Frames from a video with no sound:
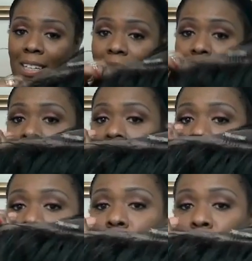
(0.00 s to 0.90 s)
easy
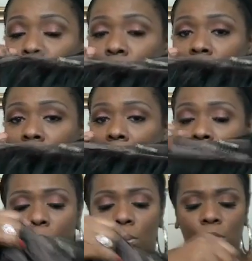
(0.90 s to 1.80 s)
this stretch
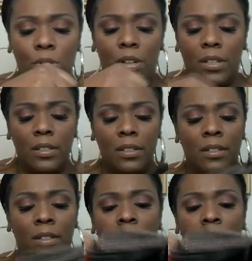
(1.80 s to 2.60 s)
cap goes on.